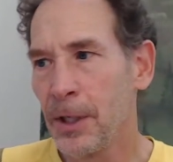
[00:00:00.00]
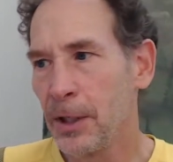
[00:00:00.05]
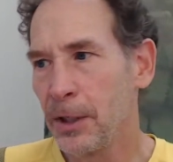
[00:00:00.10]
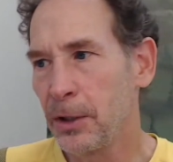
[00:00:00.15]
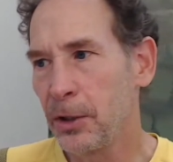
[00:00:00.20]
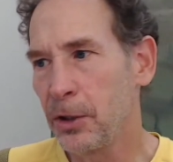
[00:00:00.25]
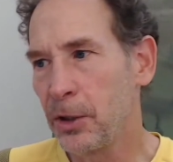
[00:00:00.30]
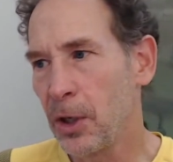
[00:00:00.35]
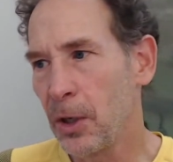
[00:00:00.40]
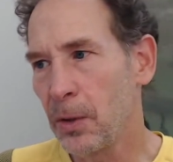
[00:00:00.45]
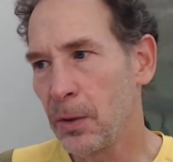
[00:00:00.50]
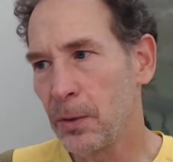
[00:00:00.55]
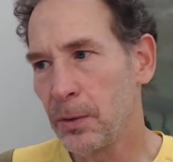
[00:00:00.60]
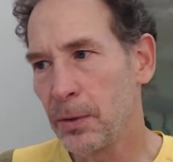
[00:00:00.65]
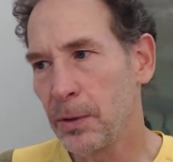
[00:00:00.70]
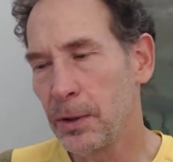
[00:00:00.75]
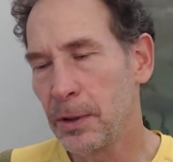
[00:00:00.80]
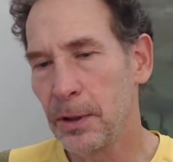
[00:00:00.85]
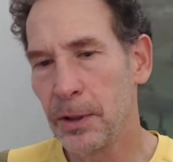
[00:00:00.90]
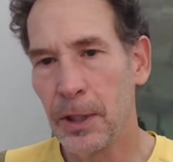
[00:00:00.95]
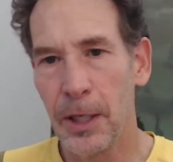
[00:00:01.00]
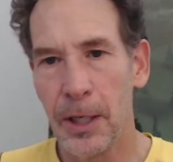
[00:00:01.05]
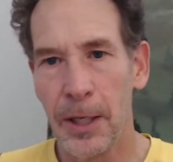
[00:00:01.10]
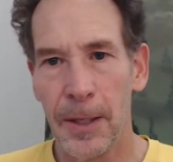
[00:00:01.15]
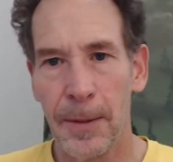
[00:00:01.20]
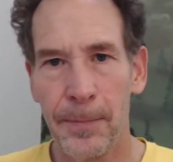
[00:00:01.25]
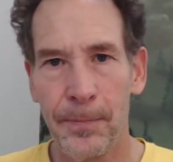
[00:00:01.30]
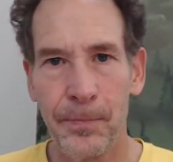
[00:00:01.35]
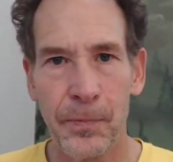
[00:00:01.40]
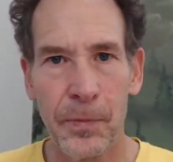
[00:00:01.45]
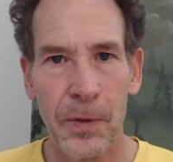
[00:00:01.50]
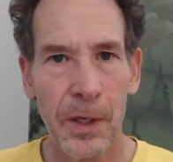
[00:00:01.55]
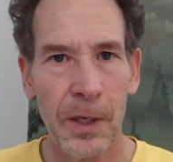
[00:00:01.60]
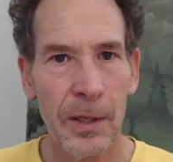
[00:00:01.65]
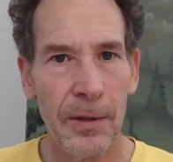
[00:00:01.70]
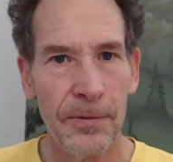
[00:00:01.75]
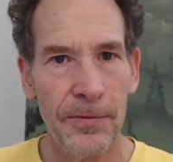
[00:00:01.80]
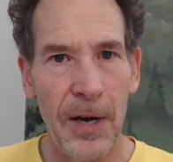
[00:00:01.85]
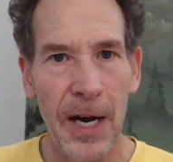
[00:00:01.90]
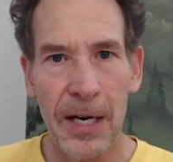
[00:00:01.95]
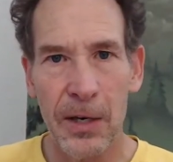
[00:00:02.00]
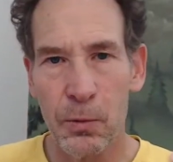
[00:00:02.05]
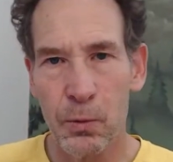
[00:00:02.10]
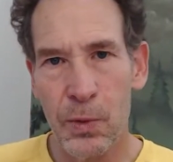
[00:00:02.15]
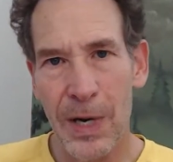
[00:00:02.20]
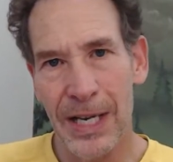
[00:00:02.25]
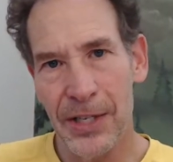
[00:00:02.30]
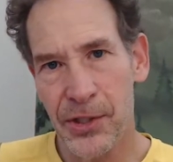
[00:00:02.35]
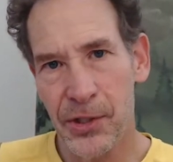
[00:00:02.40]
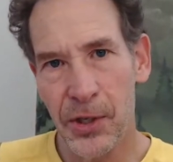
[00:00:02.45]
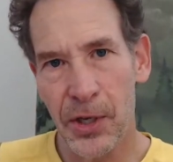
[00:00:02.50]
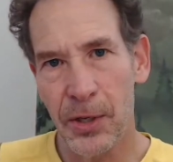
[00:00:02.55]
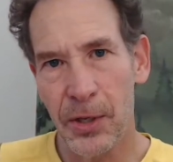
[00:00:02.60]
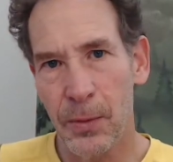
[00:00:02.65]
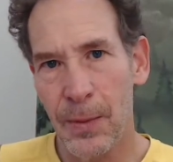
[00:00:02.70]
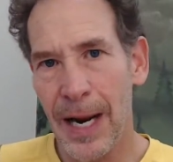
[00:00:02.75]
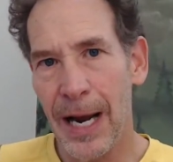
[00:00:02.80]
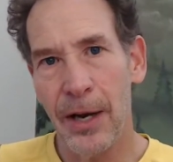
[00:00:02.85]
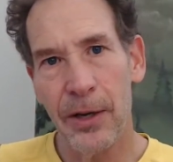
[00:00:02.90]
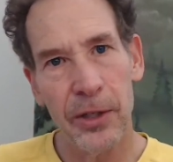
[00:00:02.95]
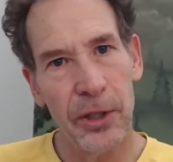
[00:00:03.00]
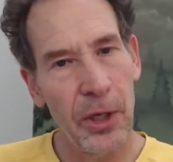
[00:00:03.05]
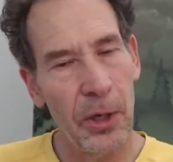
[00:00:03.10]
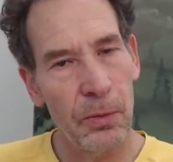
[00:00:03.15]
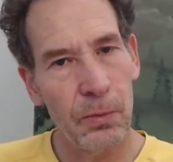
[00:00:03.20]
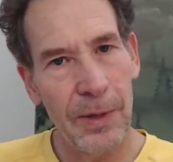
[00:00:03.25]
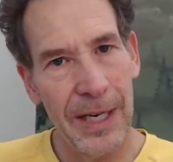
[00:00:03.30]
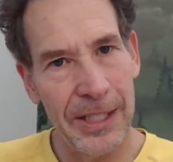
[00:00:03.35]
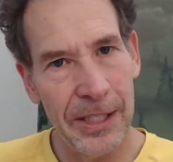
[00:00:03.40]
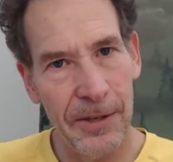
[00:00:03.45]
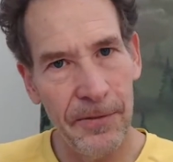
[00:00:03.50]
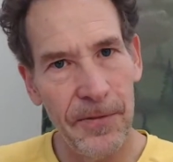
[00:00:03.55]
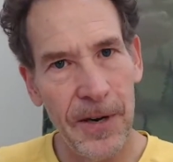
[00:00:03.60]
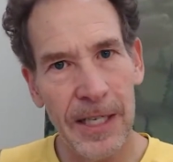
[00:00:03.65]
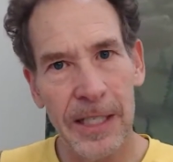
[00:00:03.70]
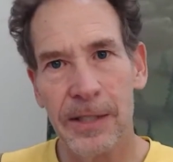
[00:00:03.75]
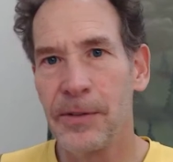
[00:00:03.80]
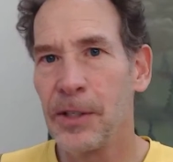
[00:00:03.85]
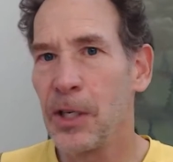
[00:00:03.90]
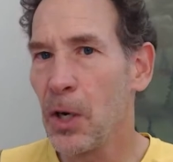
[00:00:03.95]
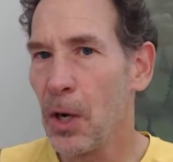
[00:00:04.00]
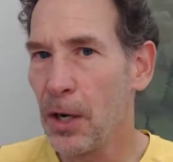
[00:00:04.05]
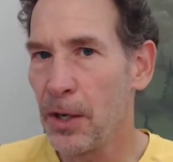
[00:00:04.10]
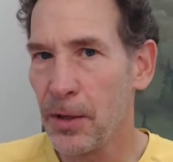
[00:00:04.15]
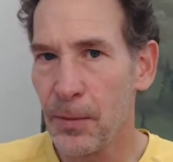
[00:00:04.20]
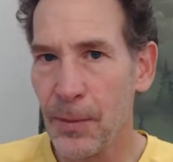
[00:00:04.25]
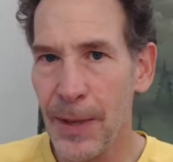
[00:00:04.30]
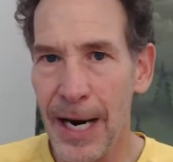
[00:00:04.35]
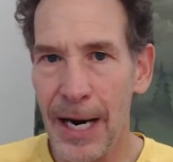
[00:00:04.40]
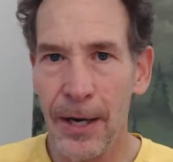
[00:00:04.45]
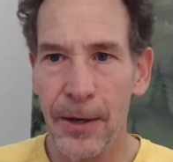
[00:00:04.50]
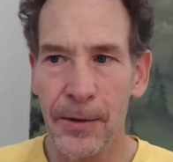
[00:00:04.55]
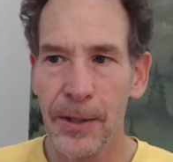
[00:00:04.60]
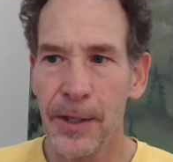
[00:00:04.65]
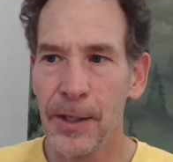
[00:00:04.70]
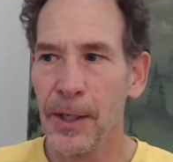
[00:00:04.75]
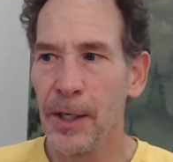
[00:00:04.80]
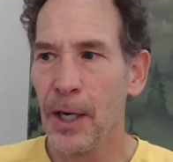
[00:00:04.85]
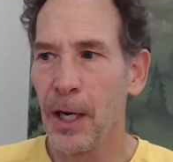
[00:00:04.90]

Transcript: You don't find rests on the route. You don't rest effectively on the route.